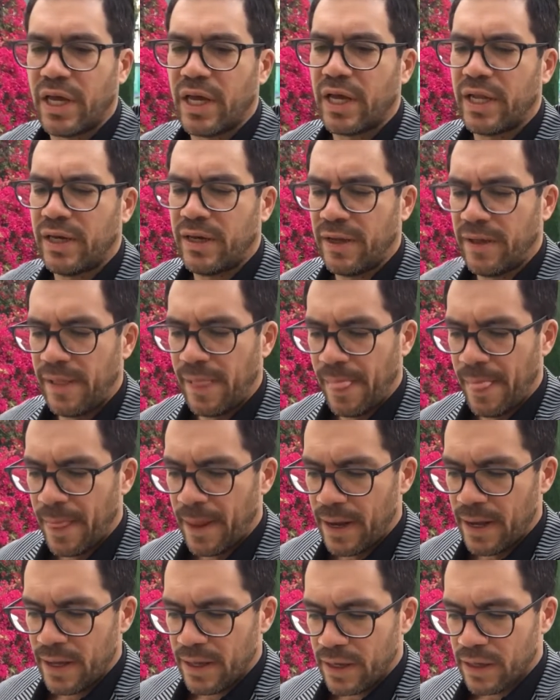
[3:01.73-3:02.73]
And
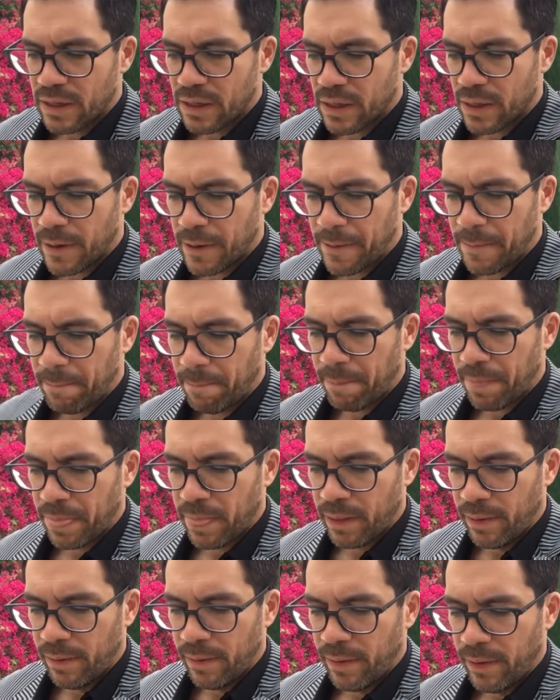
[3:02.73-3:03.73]

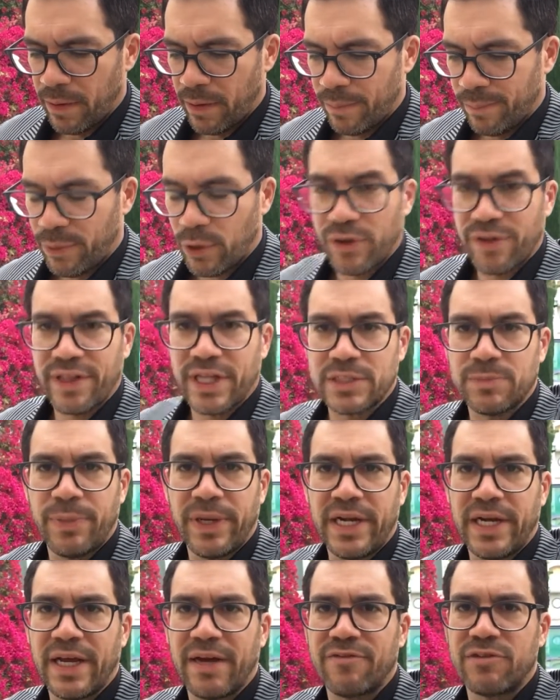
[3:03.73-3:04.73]
part of that's
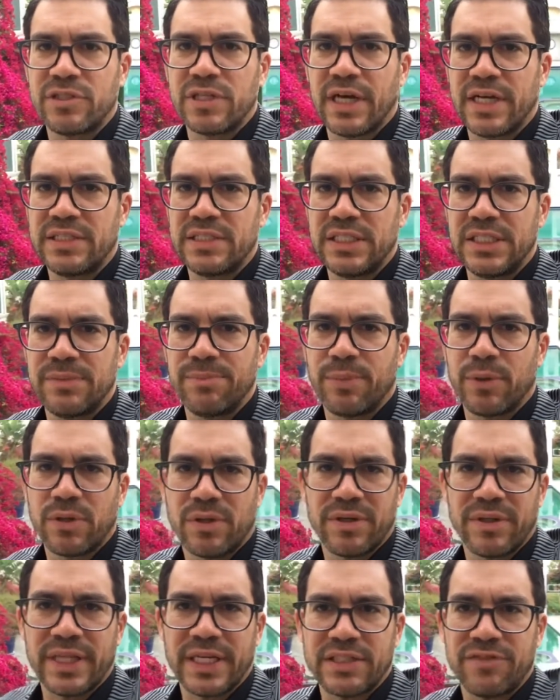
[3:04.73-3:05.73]
paid advertising, and
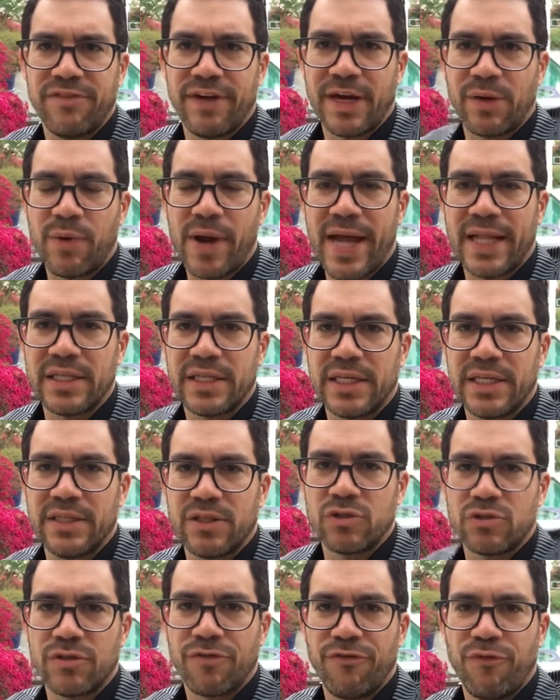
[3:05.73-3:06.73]
part of that's
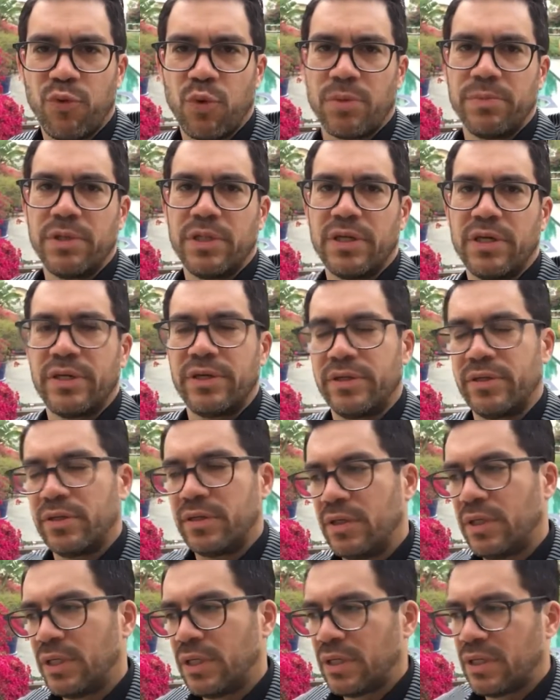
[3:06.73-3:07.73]
virality. There's a formula.
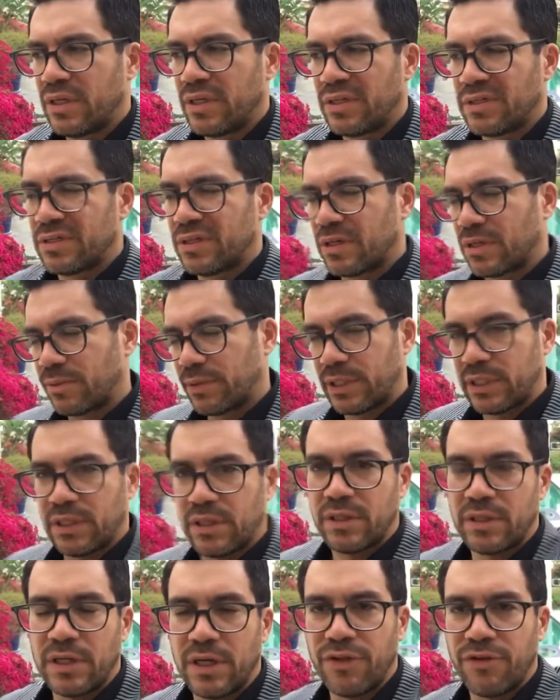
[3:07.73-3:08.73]
I'll talk about
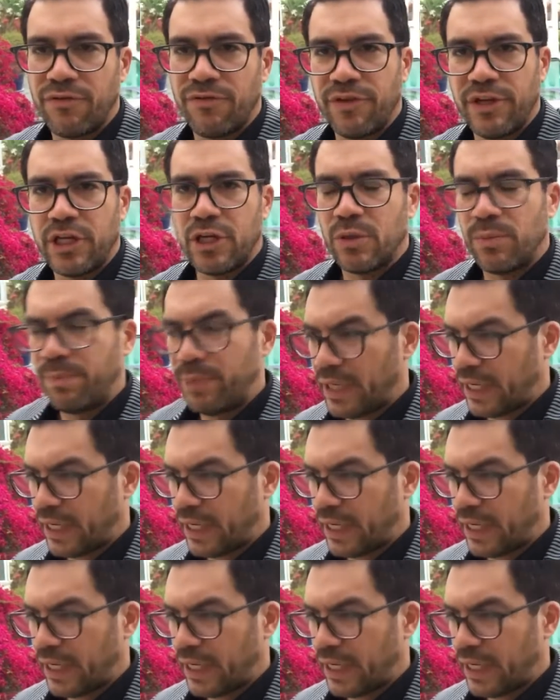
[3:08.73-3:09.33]
that in another video.